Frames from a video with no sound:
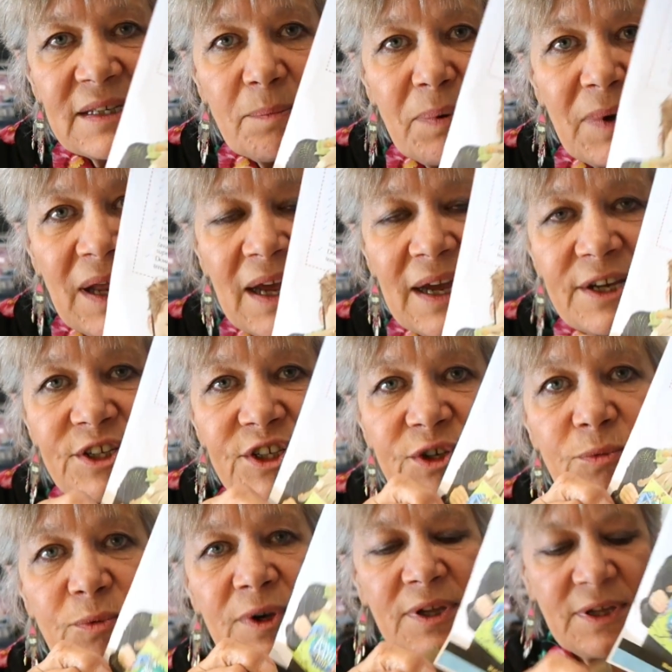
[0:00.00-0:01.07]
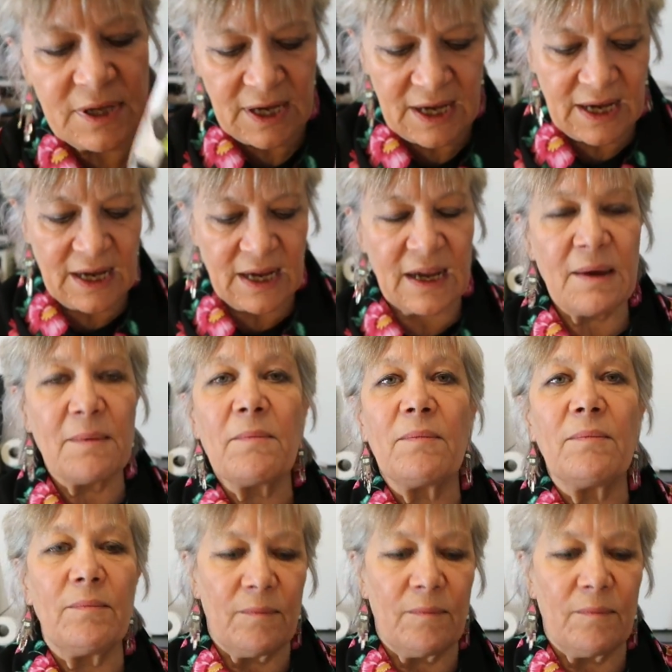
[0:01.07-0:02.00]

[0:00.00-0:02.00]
supplied you with a